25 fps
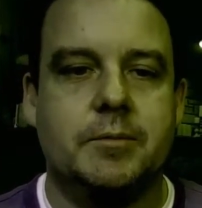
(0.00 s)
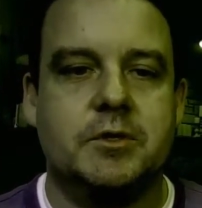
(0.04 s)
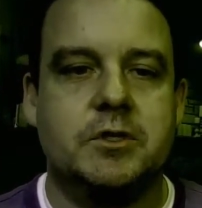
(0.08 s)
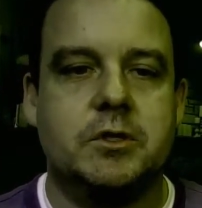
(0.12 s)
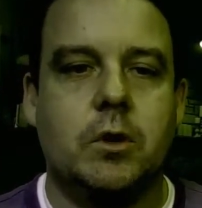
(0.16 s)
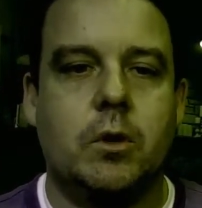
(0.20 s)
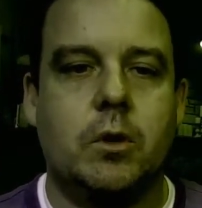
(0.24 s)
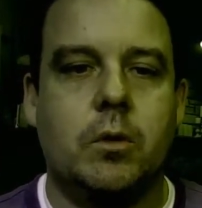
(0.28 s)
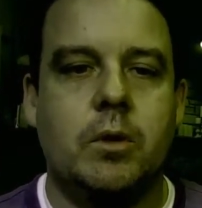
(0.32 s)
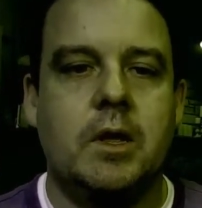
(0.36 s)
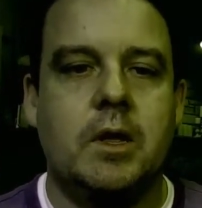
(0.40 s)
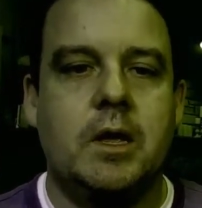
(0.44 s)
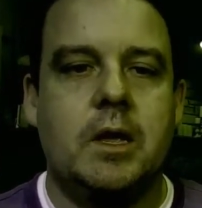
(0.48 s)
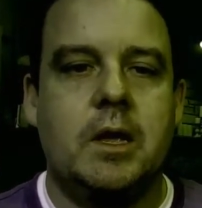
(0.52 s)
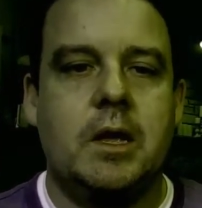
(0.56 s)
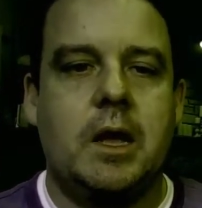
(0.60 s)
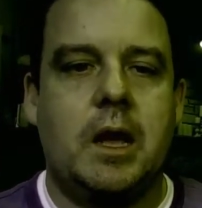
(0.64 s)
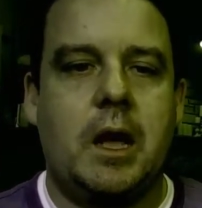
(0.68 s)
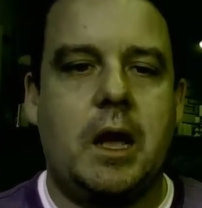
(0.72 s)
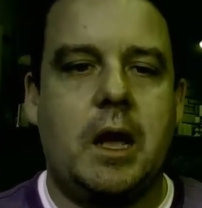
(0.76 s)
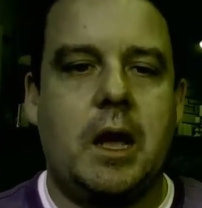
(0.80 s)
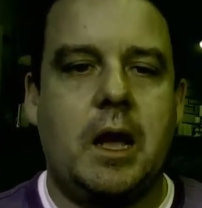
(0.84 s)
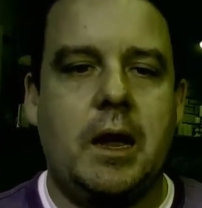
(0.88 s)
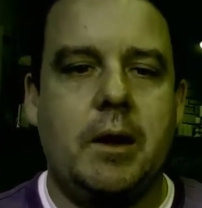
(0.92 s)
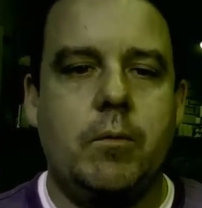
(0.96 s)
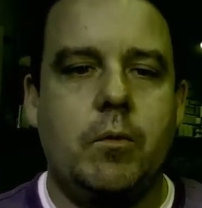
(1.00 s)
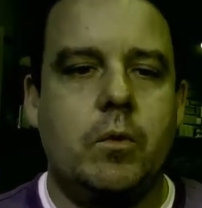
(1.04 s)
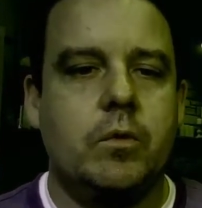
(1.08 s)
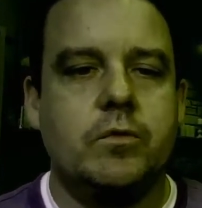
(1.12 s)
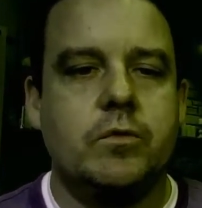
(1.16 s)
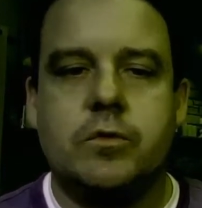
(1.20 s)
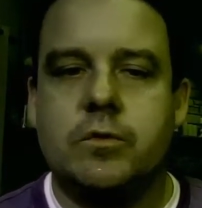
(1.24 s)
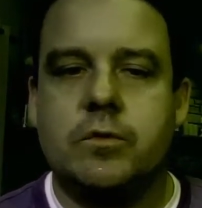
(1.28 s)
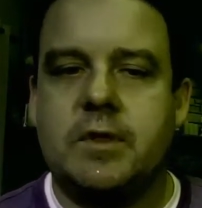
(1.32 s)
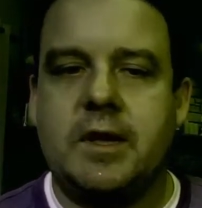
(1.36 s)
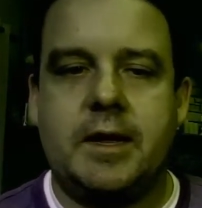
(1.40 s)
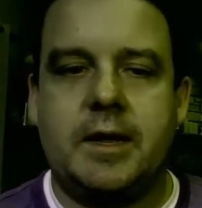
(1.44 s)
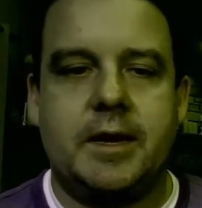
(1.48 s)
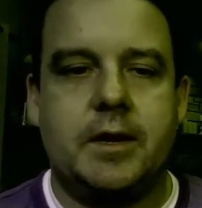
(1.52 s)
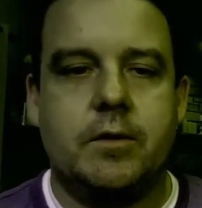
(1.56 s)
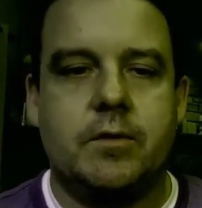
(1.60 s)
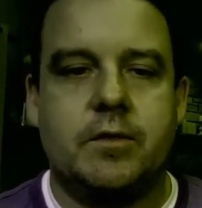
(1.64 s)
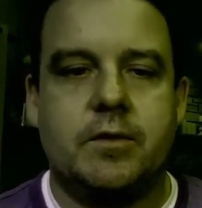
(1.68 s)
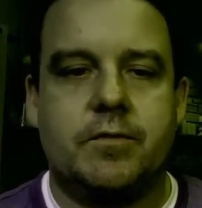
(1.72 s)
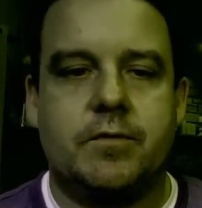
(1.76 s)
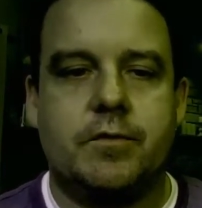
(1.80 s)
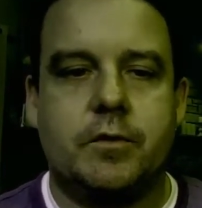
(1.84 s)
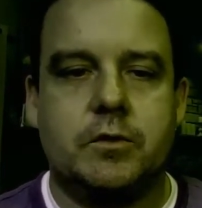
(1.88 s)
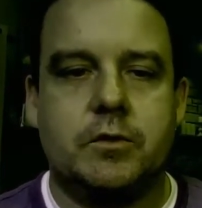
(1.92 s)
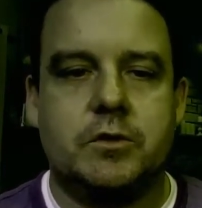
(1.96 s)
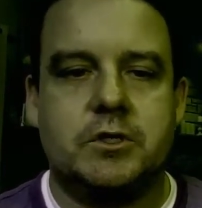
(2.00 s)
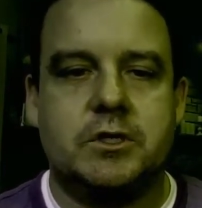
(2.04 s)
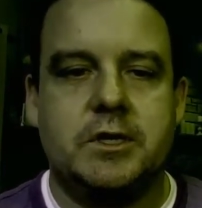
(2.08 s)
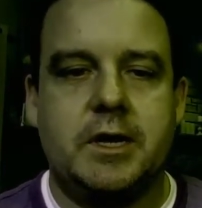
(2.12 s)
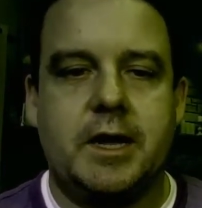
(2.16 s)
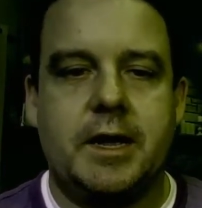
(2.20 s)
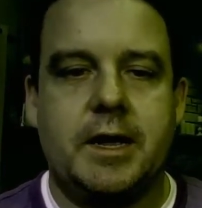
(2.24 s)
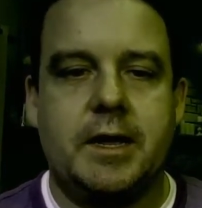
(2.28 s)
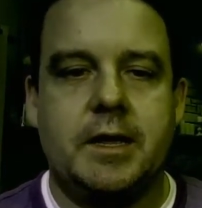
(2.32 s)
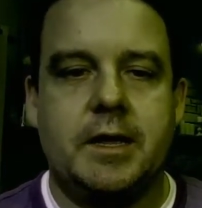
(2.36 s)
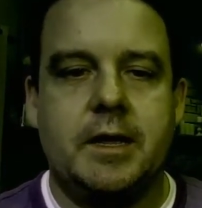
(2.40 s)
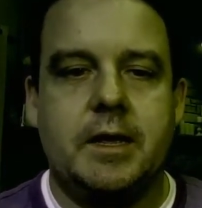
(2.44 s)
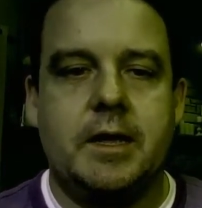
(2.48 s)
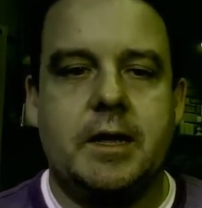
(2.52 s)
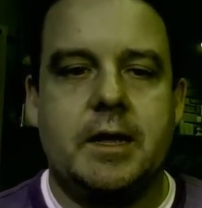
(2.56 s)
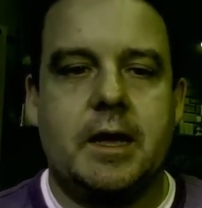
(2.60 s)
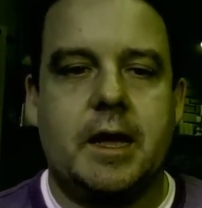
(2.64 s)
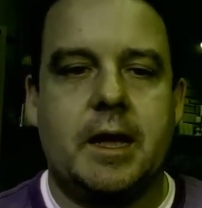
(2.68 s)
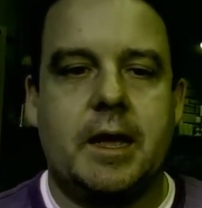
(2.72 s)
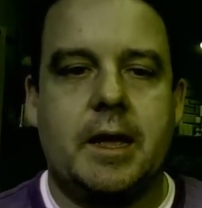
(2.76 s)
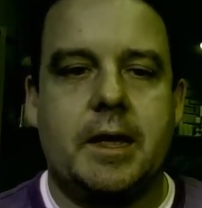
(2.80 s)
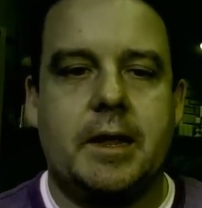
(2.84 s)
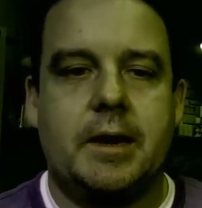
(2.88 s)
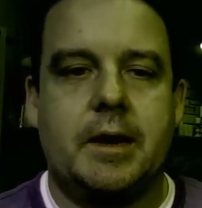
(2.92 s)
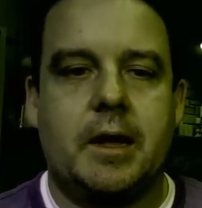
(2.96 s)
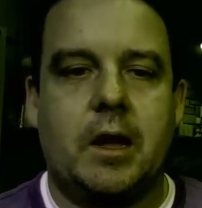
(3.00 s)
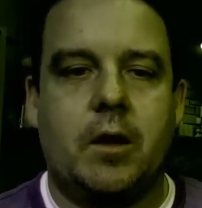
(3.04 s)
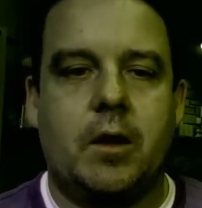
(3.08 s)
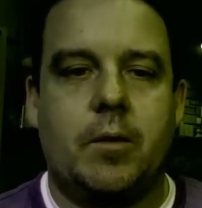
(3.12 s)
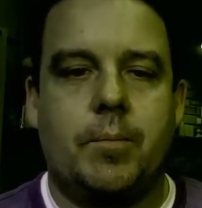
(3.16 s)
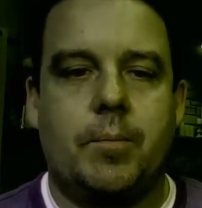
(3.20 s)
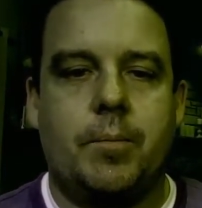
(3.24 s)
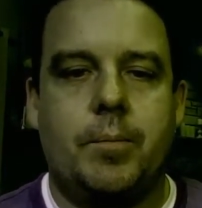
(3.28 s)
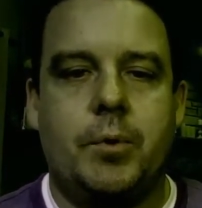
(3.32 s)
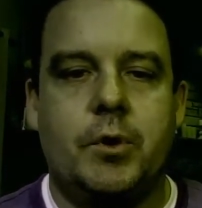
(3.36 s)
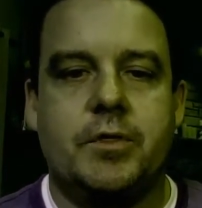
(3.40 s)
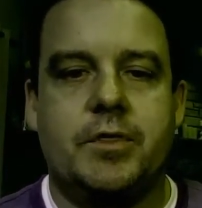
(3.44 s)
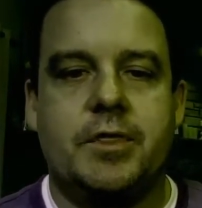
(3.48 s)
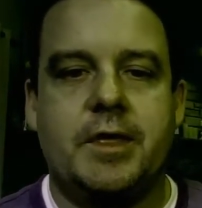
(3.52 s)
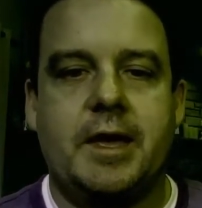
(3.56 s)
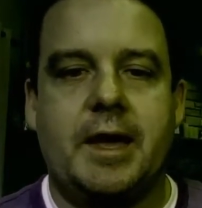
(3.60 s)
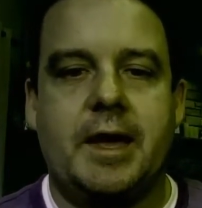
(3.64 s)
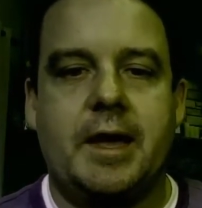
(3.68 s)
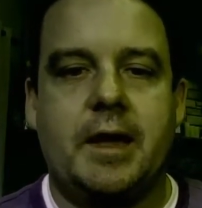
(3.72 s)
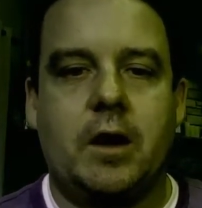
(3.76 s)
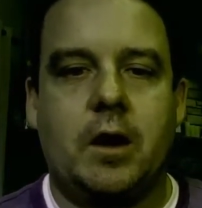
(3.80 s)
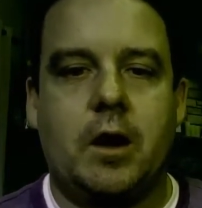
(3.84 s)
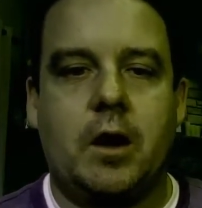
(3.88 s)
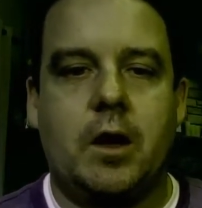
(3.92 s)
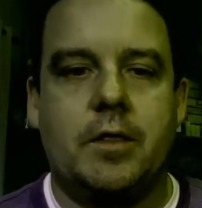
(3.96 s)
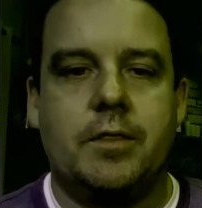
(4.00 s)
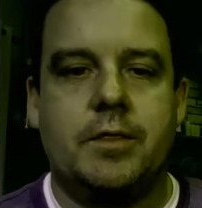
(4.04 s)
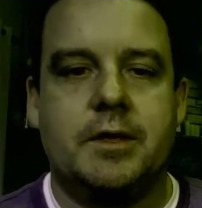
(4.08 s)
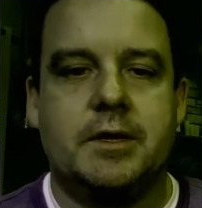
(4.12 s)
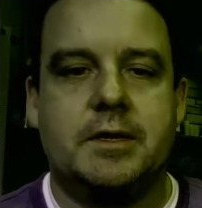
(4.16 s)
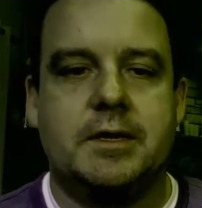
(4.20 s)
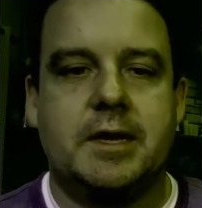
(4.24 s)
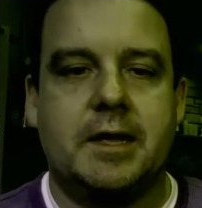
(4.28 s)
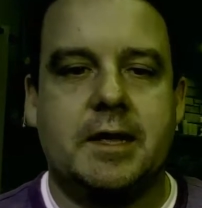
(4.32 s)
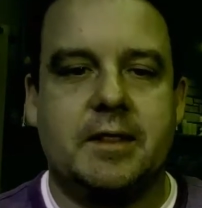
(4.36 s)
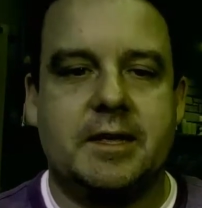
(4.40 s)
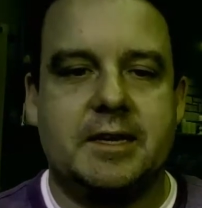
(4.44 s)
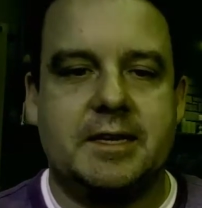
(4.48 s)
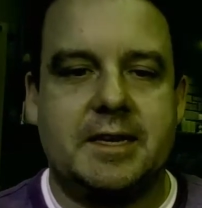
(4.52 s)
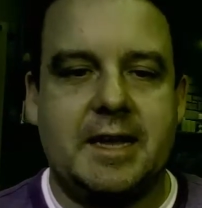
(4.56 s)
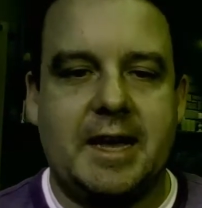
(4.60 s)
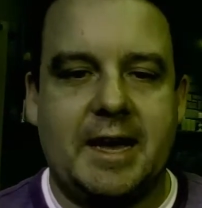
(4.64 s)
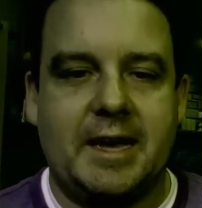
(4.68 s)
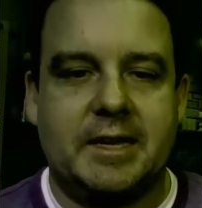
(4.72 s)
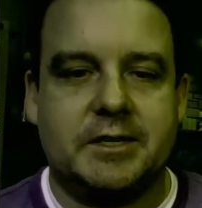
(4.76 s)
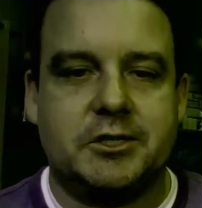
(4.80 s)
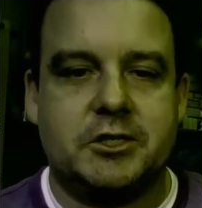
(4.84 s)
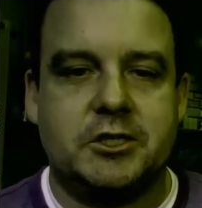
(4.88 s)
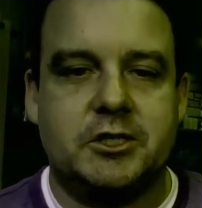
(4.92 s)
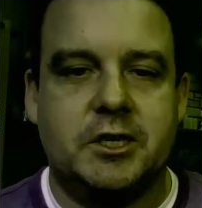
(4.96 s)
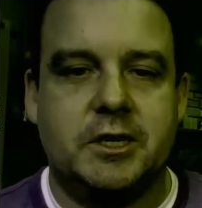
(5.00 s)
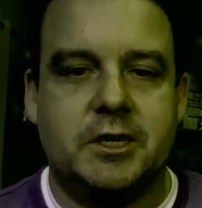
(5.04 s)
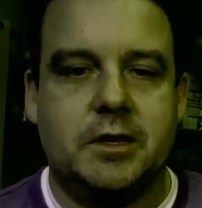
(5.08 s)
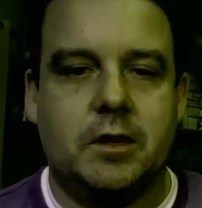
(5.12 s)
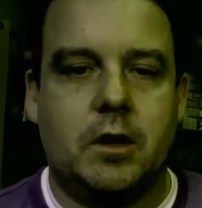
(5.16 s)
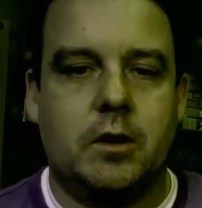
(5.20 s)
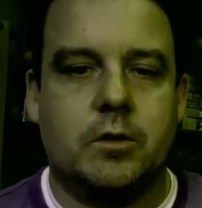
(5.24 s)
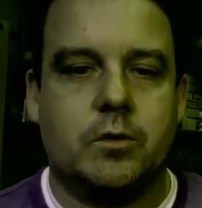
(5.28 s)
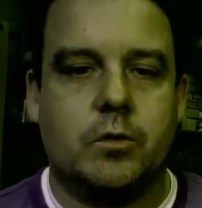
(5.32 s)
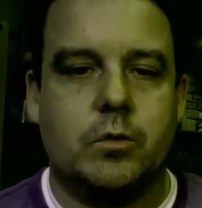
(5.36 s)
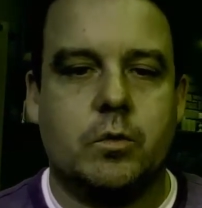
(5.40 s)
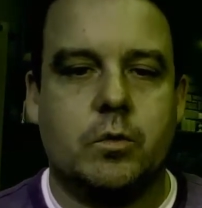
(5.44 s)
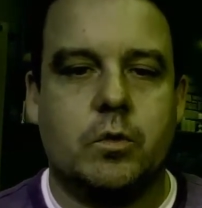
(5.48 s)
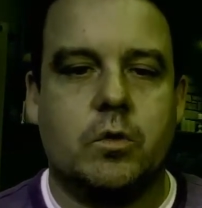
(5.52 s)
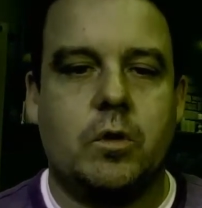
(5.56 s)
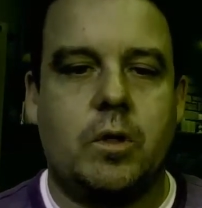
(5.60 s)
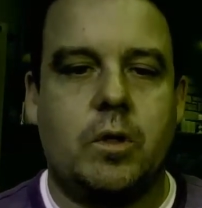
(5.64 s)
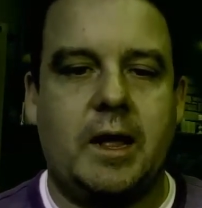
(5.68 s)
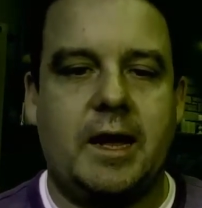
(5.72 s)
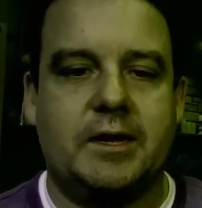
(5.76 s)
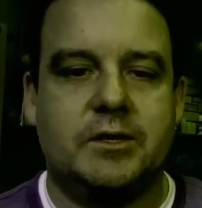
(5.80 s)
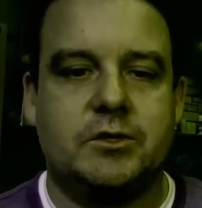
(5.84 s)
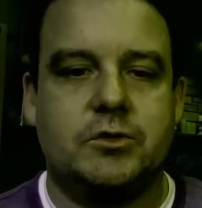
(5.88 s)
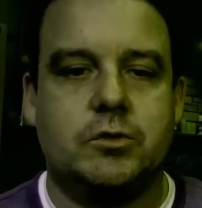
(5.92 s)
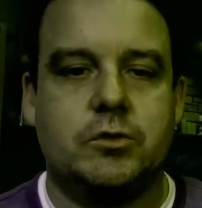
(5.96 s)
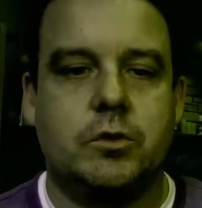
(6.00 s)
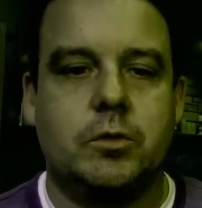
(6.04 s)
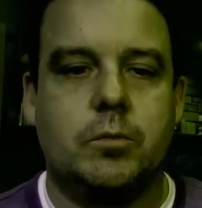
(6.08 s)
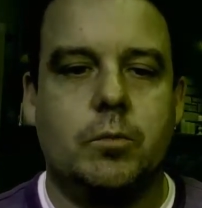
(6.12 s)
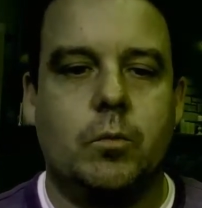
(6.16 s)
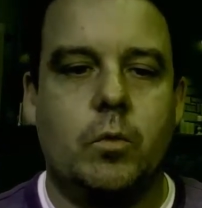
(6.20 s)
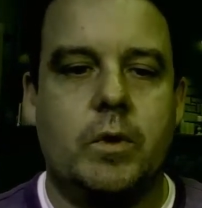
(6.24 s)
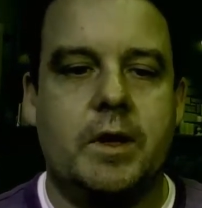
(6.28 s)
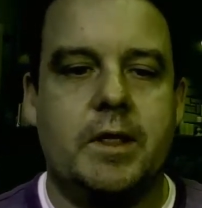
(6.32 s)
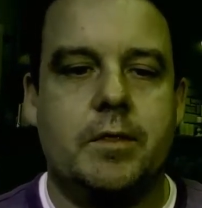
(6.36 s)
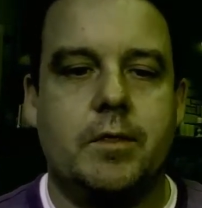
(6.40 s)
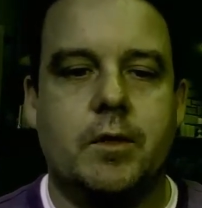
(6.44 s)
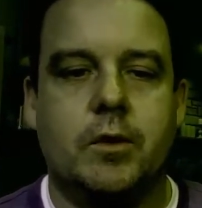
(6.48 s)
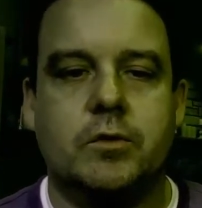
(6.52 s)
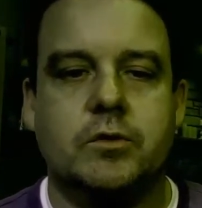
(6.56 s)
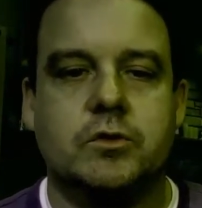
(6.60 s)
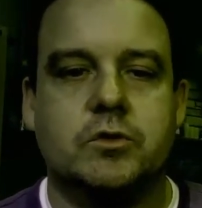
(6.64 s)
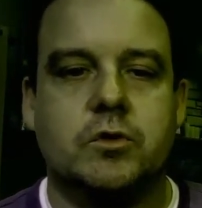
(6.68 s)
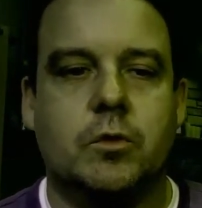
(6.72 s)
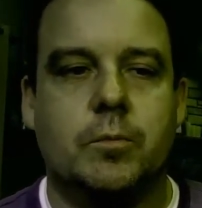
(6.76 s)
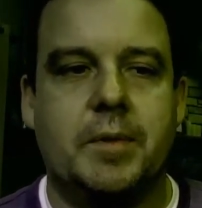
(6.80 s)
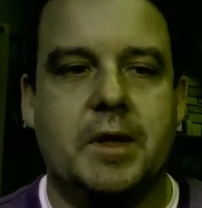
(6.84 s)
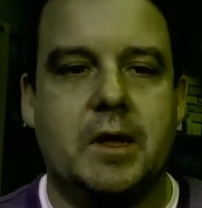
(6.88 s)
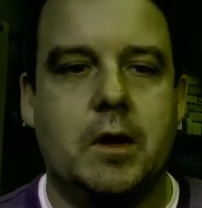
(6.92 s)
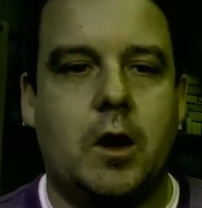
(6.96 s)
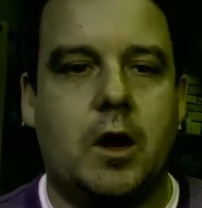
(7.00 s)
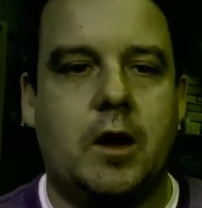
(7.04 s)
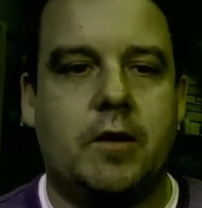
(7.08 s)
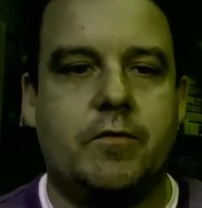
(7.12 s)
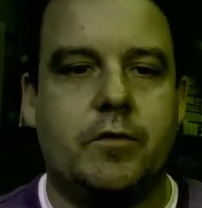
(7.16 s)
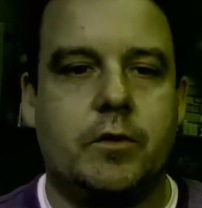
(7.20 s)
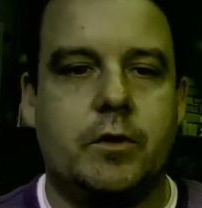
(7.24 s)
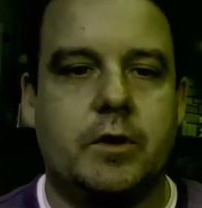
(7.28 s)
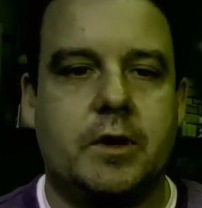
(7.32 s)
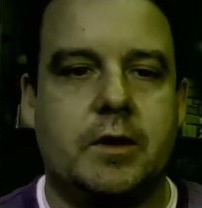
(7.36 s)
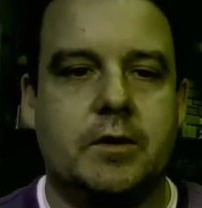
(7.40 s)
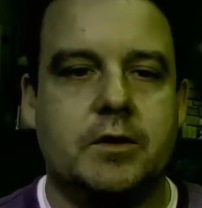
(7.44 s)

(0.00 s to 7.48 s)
So I won't do that here the first day, and I'll put that on the daily task sheet on Google Classroom when those will be offered.